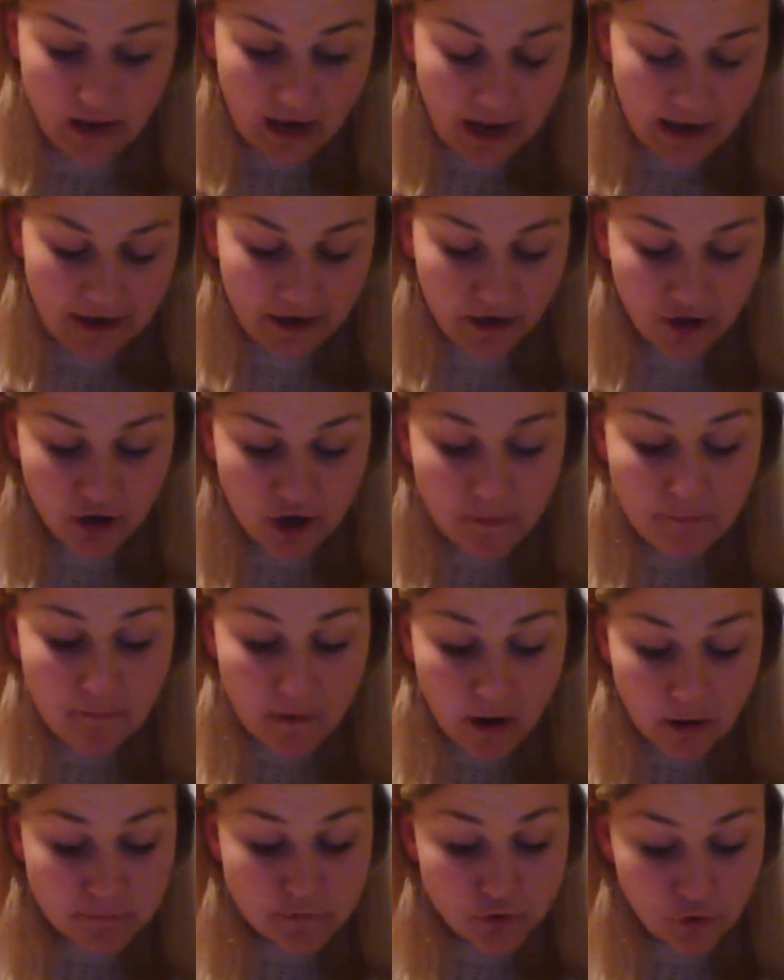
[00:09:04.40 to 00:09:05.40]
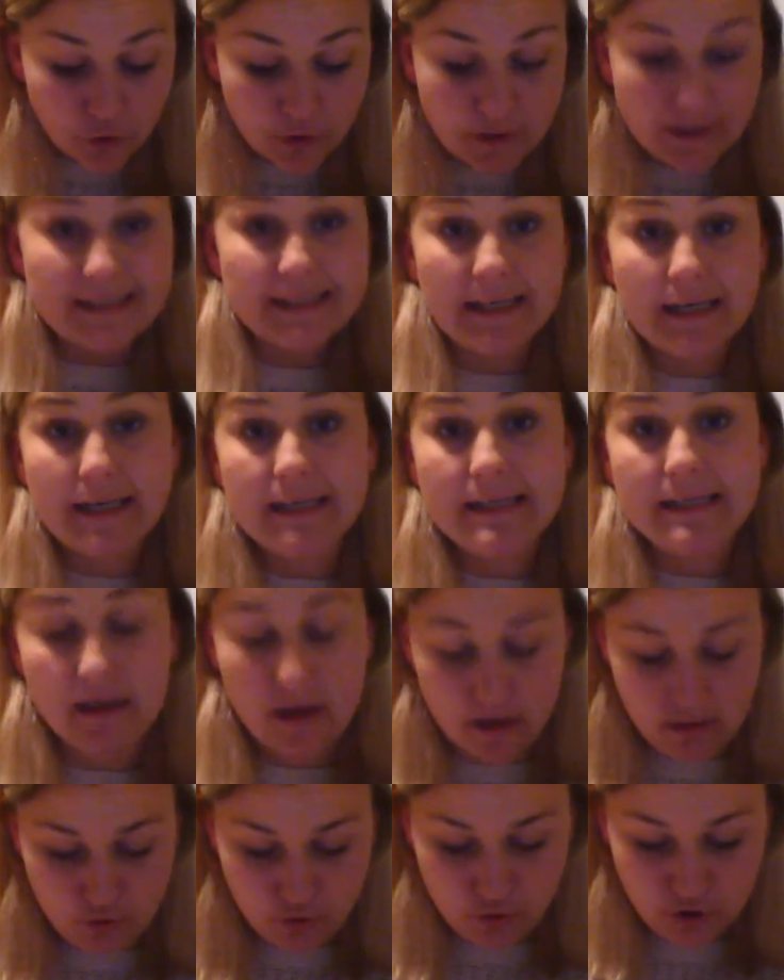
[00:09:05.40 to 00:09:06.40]
and I heard Mum talking to Lisa,
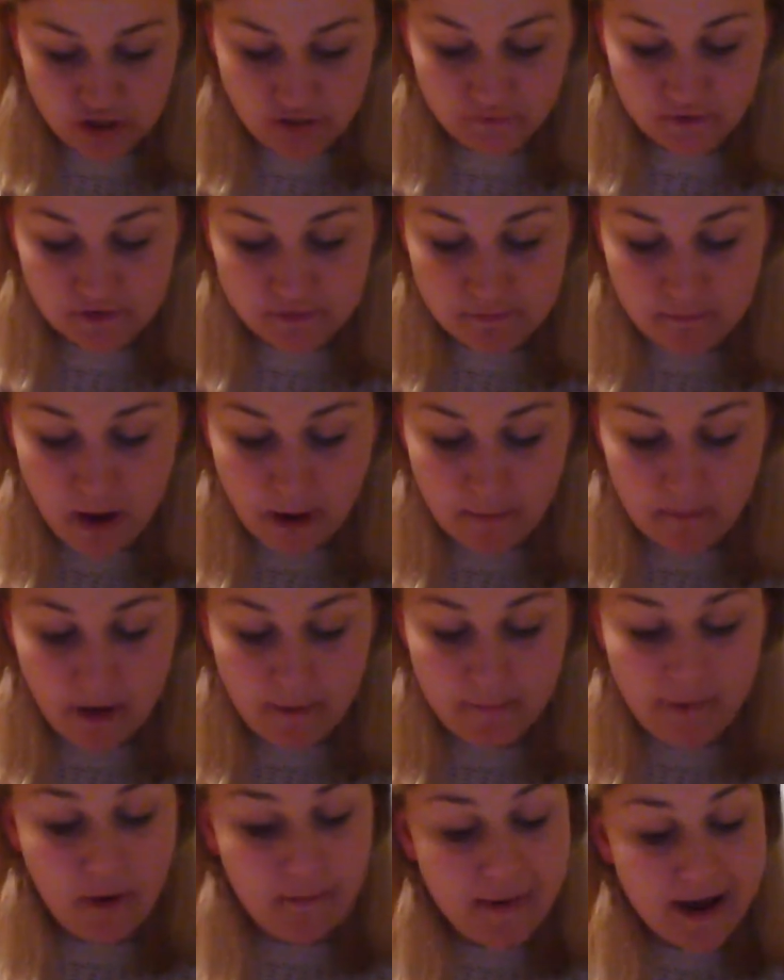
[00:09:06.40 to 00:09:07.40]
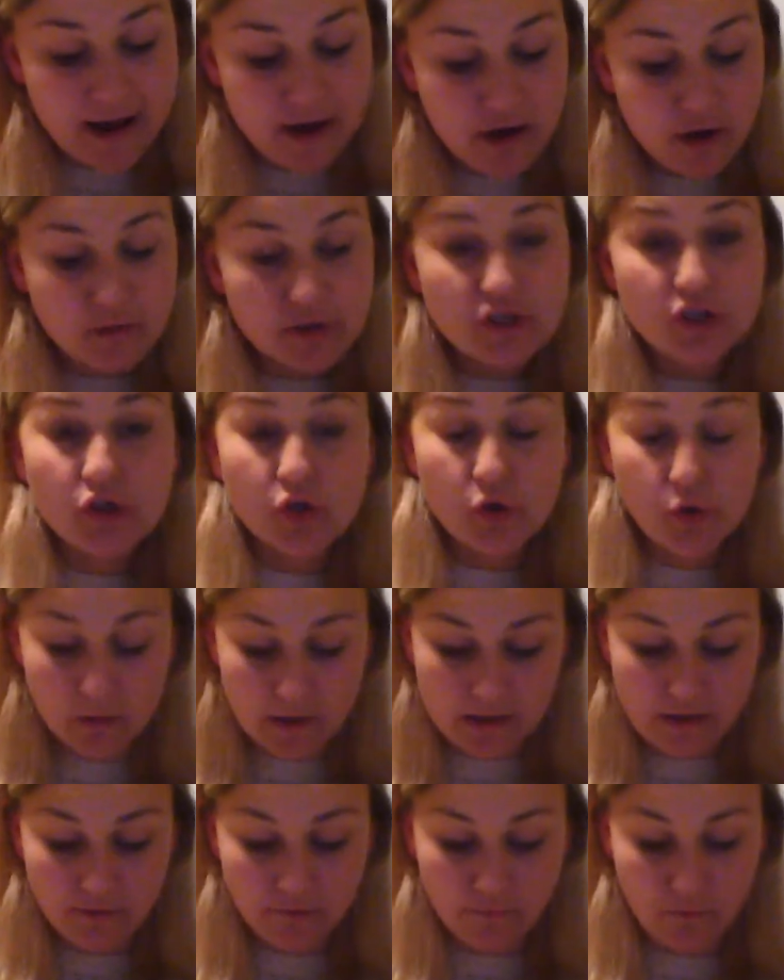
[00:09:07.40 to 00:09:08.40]
Christopher's mum, about my going to school
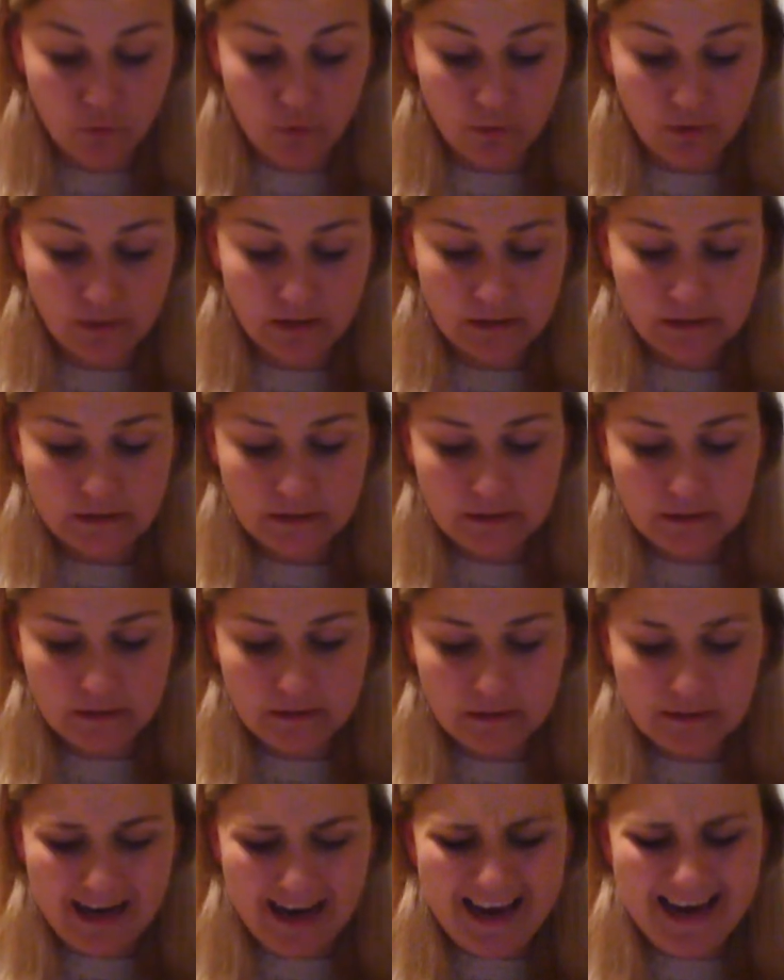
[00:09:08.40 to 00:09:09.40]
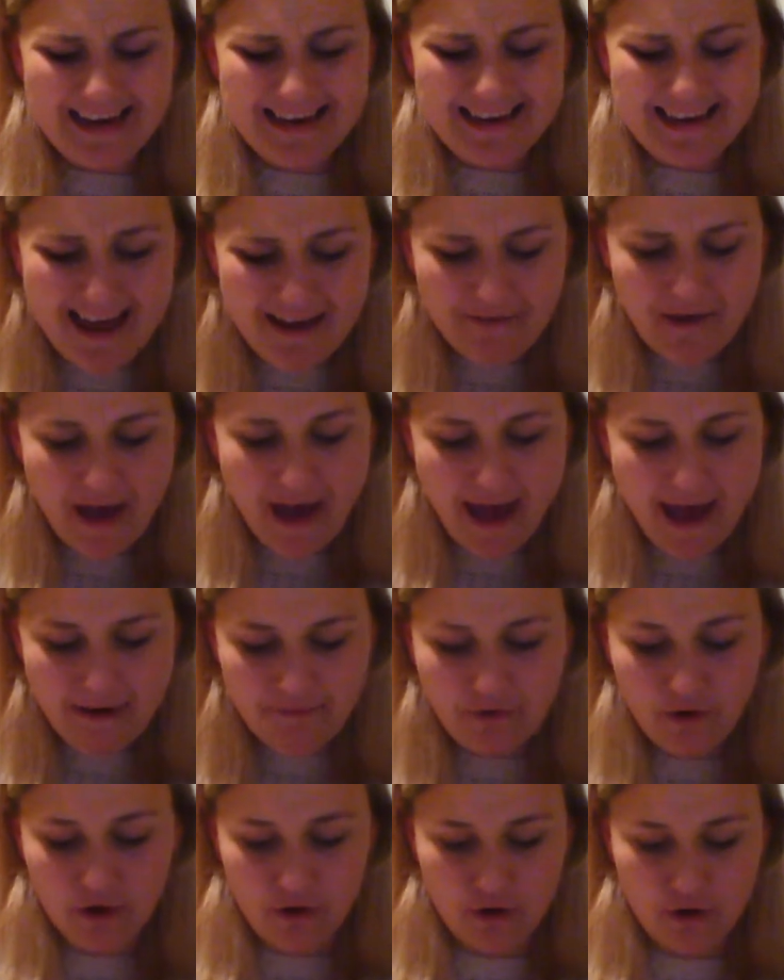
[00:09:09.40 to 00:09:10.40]
in the fall. I had never
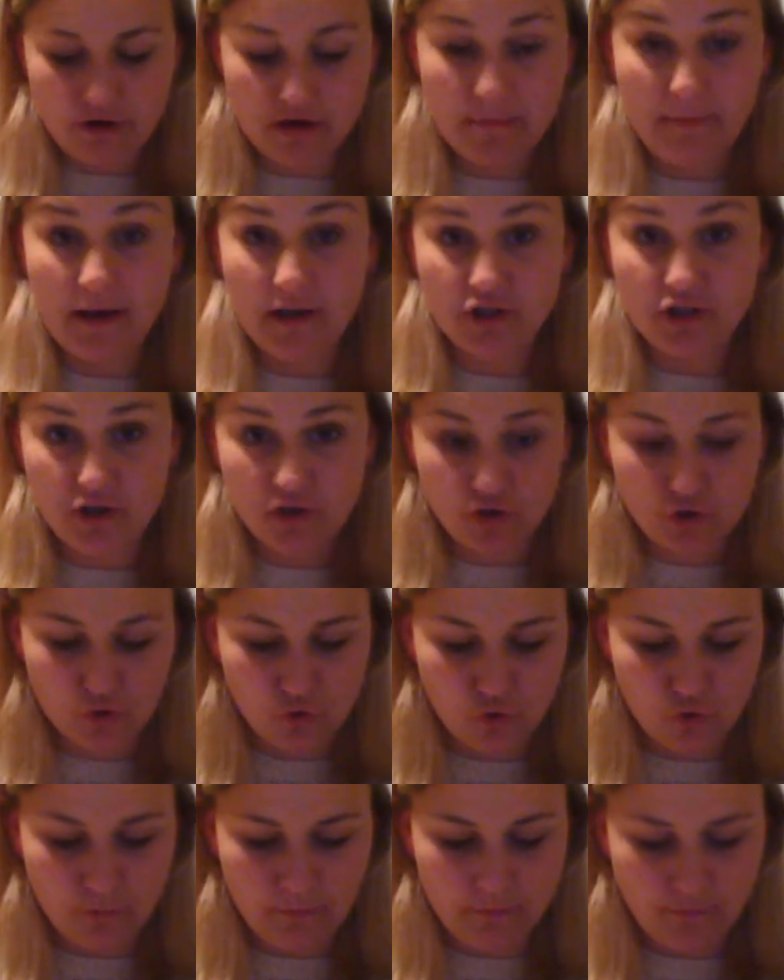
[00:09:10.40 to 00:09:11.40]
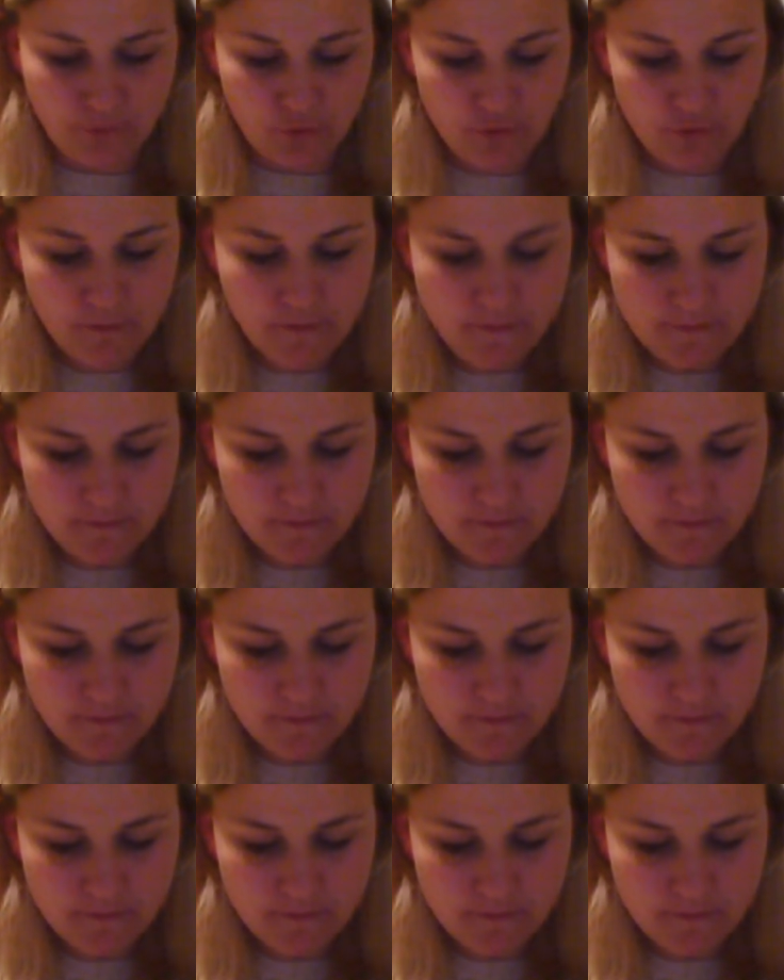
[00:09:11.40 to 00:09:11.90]
ever heard her mention school before.